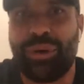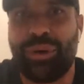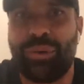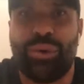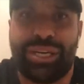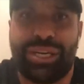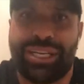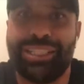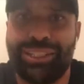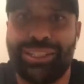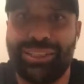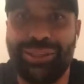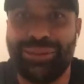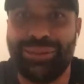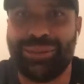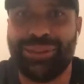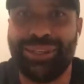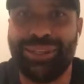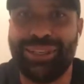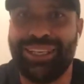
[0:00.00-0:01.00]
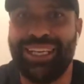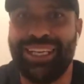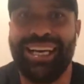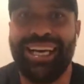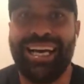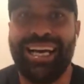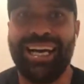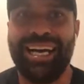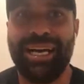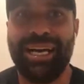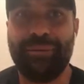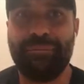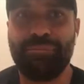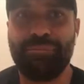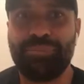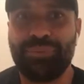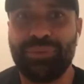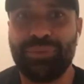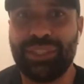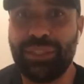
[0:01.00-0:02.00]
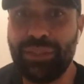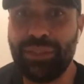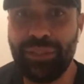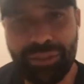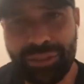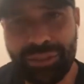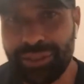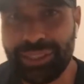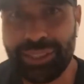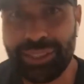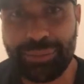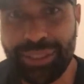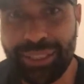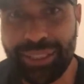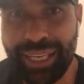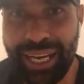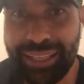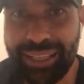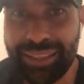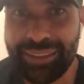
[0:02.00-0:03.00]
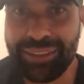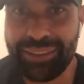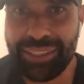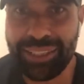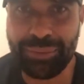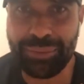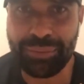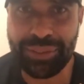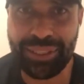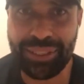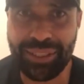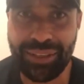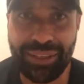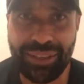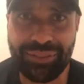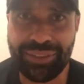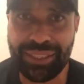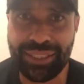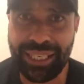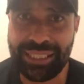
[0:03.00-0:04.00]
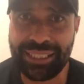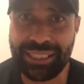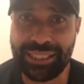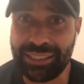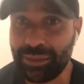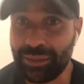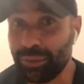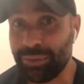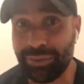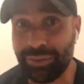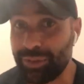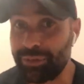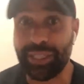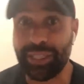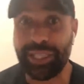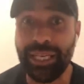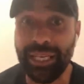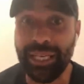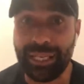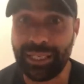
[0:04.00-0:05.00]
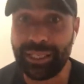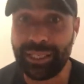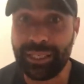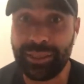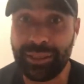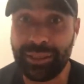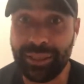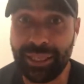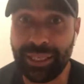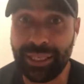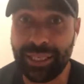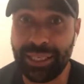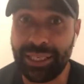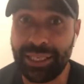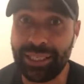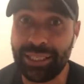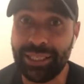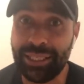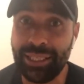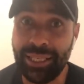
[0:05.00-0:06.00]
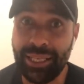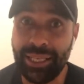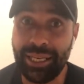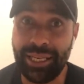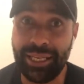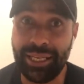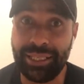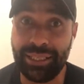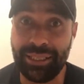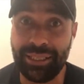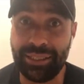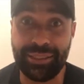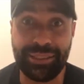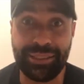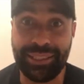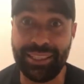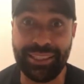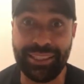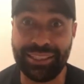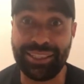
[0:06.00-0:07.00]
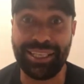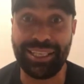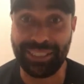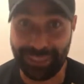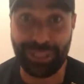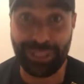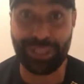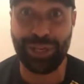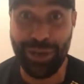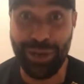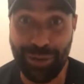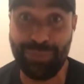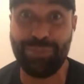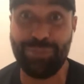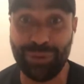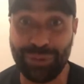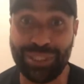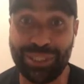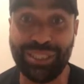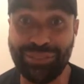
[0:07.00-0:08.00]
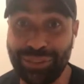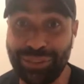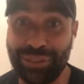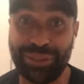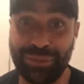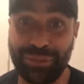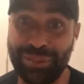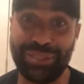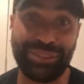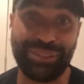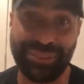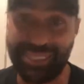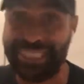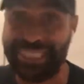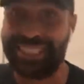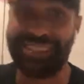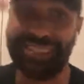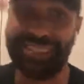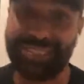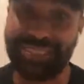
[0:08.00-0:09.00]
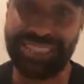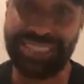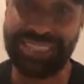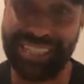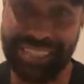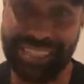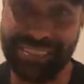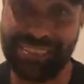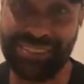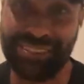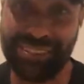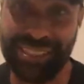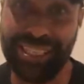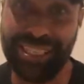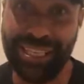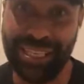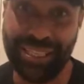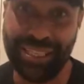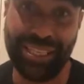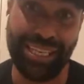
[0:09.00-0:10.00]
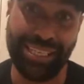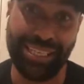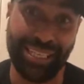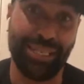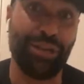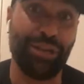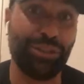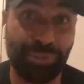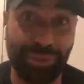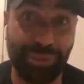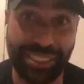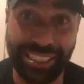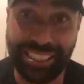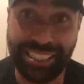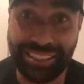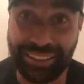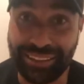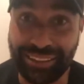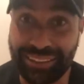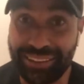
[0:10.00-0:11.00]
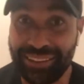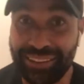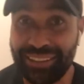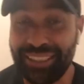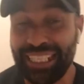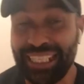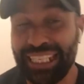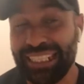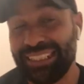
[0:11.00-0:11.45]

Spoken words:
And what can you do? So those are some of the hardships that I've had to deal with over there. And it's a lot more difficult when you're on the other side of the country and they don't speak English.